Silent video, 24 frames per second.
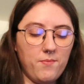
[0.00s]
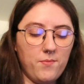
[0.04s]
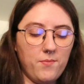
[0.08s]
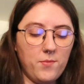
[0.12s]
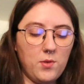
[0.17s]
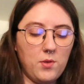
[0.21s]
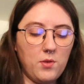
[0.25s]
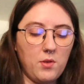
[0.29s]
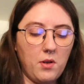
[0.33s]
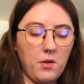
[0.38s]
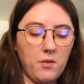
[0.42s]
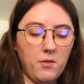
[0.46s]

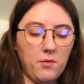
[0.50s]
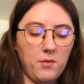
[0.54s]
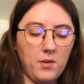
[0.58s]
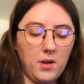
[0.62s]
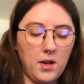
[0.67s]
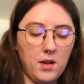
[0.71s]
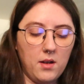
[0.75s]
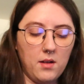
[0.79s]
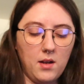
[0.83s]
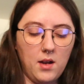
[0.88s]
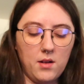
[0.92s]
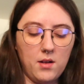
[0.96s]
So
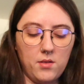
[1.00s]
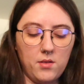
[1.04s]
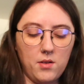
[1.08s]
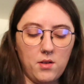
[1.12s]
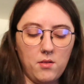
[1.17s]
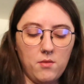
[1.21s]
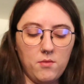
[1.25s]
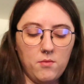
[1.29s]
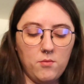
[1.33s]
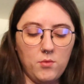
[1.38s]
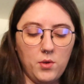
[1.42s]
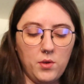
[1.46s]
I don't
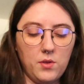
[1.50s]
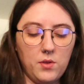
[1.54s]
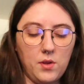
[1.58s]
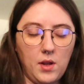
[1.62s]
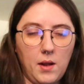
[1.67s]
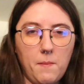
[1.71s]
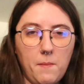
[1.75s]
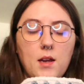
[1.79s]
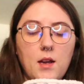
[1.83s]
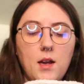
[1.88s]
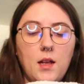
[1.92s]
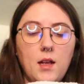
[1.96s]
know. We'll
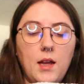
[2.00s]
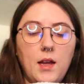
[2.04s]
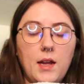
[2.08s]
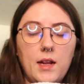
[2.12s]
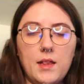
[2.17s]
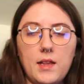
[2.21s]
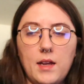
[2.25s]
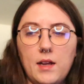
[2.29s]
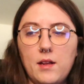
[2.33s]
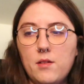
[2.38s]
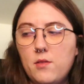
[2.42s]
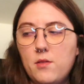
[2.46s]
see. I like
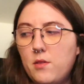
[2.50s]
that.